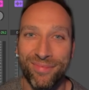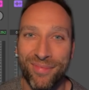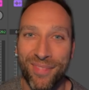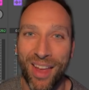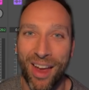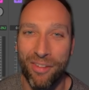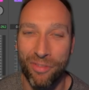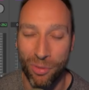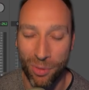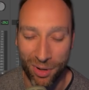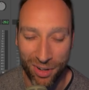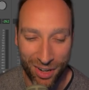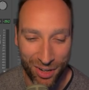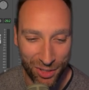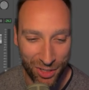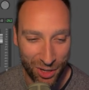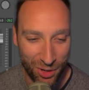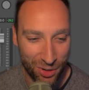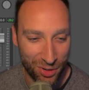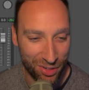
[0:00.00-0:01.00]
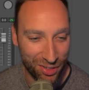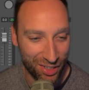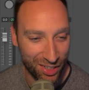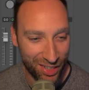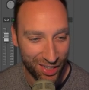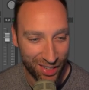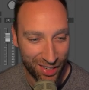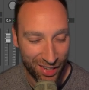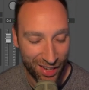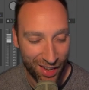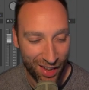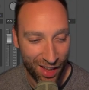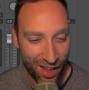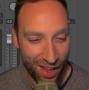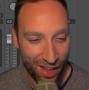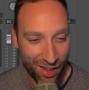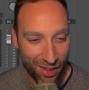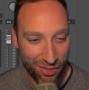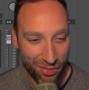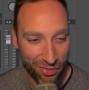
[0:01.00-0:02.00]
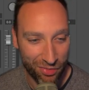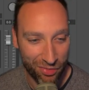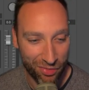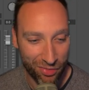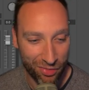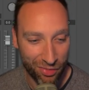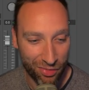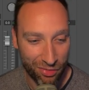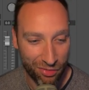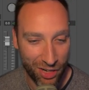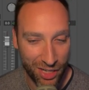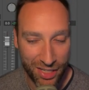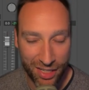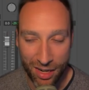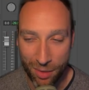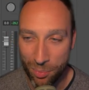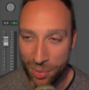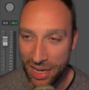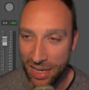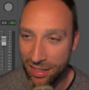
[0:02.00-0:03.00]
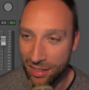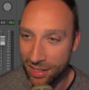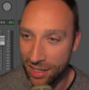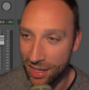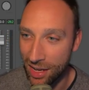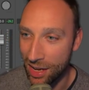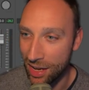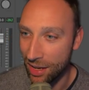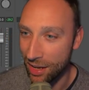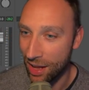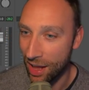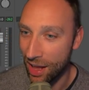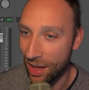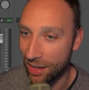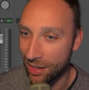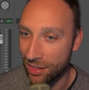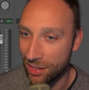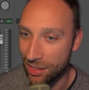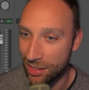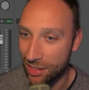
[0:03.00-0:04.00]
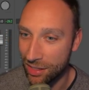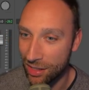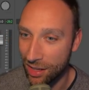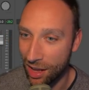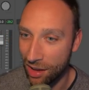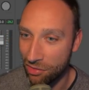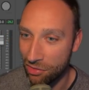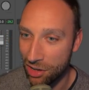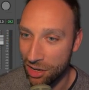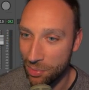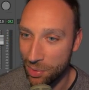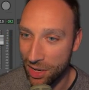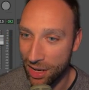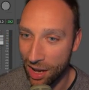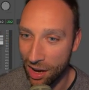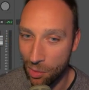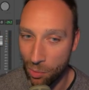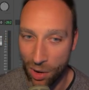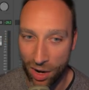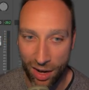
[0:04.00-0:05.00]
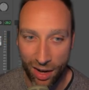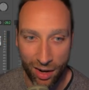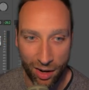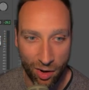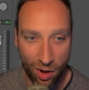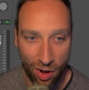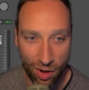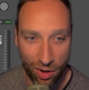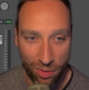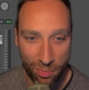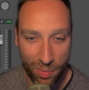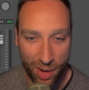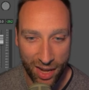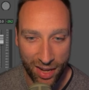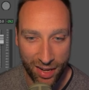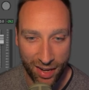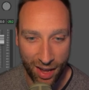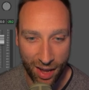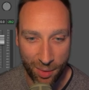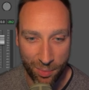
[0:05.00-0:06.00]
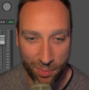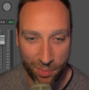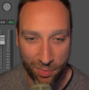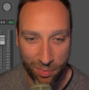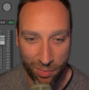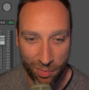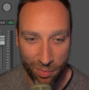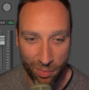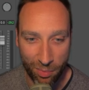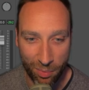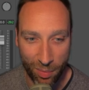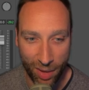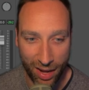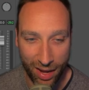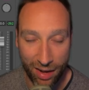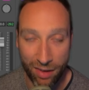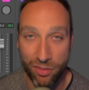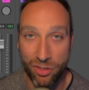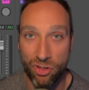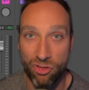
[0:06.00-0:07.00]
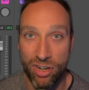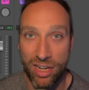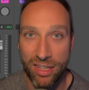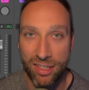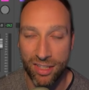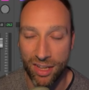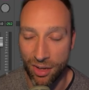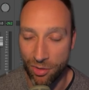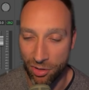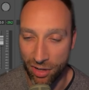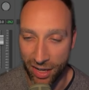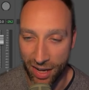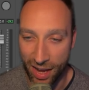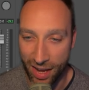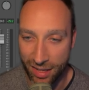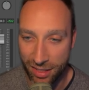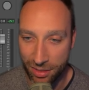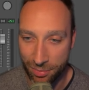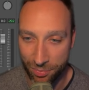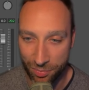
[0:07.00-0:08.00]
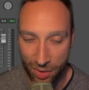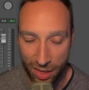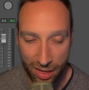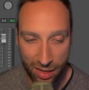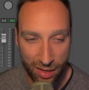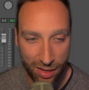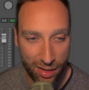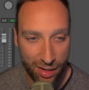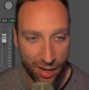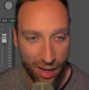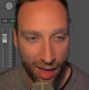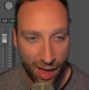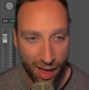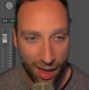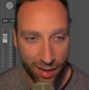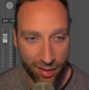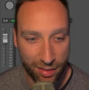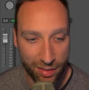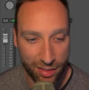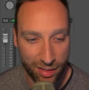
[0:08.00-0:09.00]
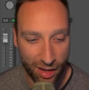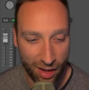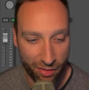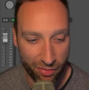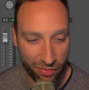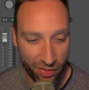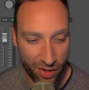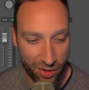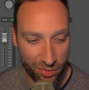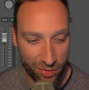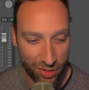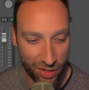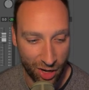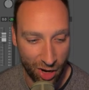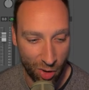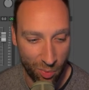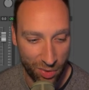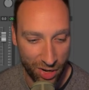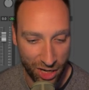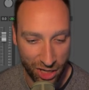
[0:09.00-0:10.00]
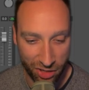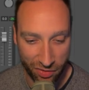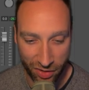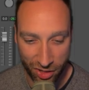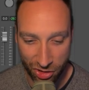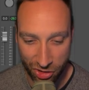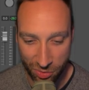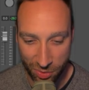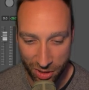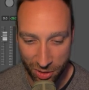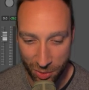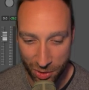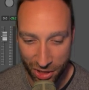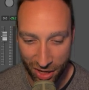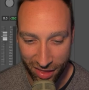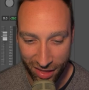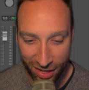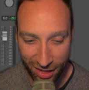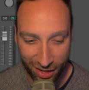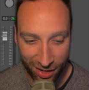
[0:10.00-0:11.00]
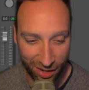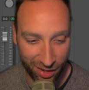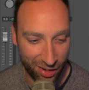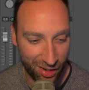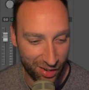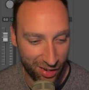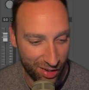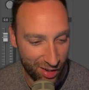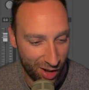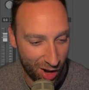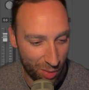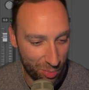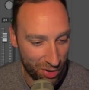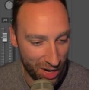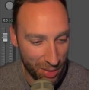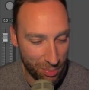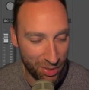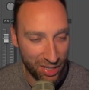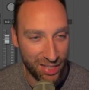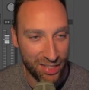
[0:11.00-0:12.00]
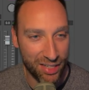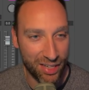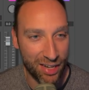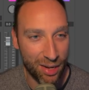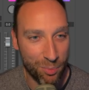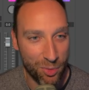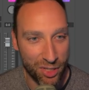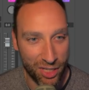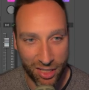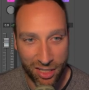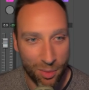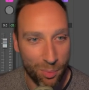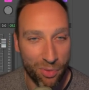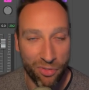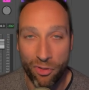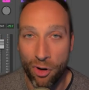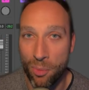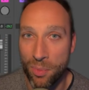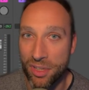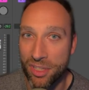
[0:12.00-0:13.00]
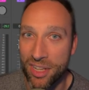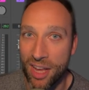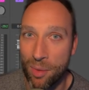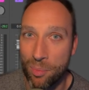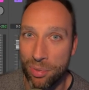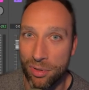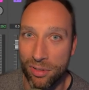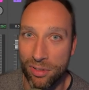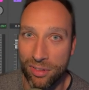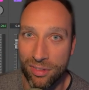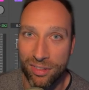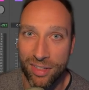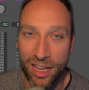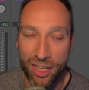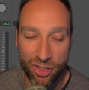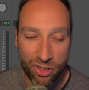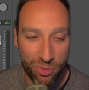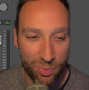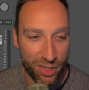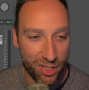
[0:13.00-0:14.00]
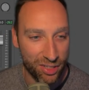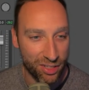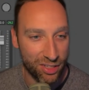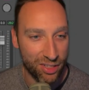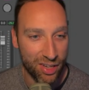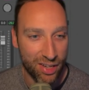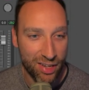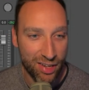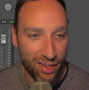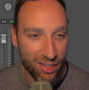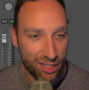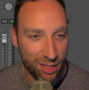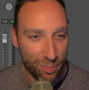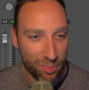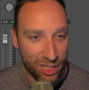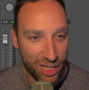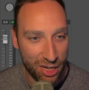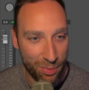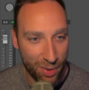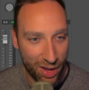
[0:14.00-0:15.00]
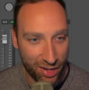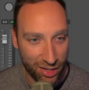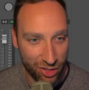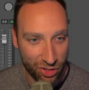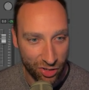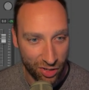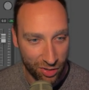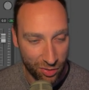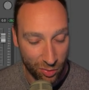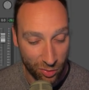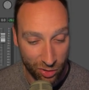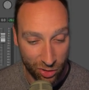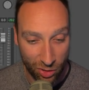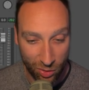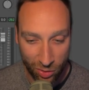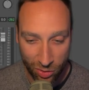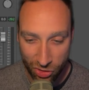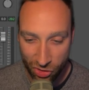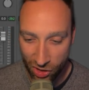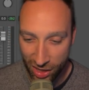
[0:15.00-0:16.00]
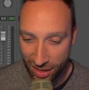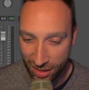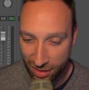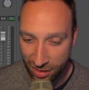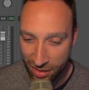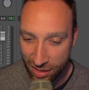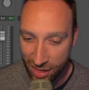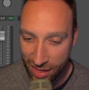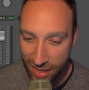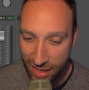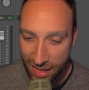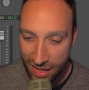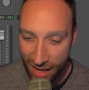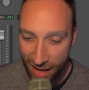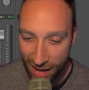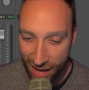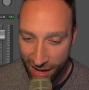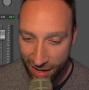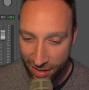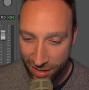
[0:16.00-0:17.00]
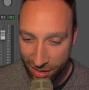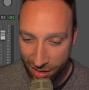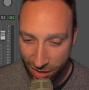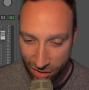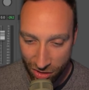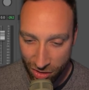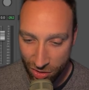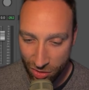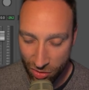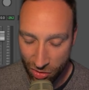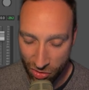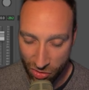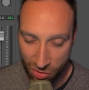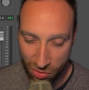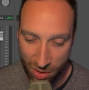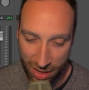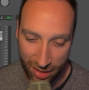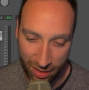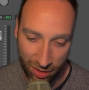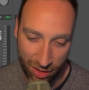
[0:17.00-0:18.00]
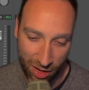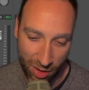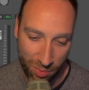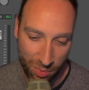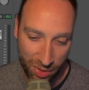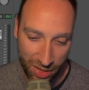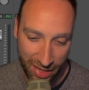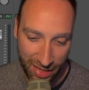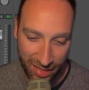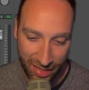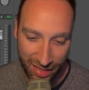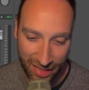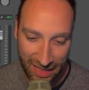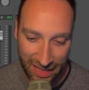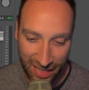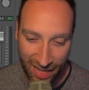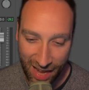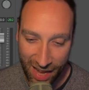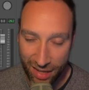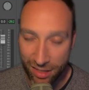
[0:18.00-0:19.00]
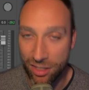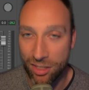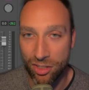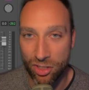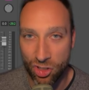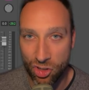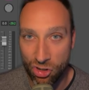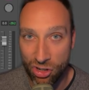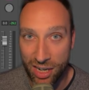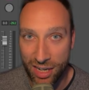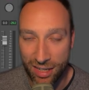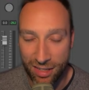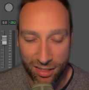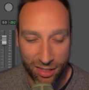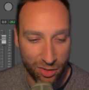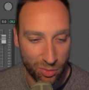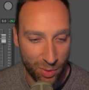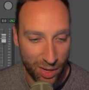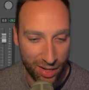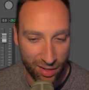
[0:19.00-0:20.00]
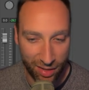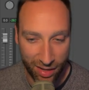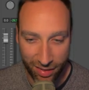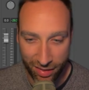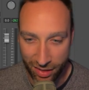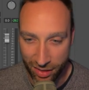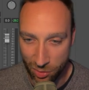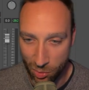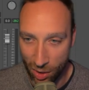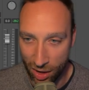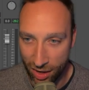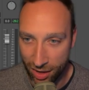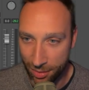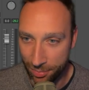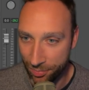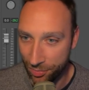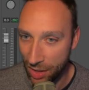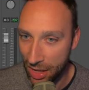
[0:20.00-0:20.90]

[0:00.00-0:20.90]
Everyone, how's it going? I've written a piece today, and I've really been kind of working on my my kind of string sound, I guess. And I found a combination of instruments which I think are pretty pleasing. I'm using some performance sample instruments, some Cinematic Studio solo strings, and the new Crow Hill Company's glass strings as well in this work.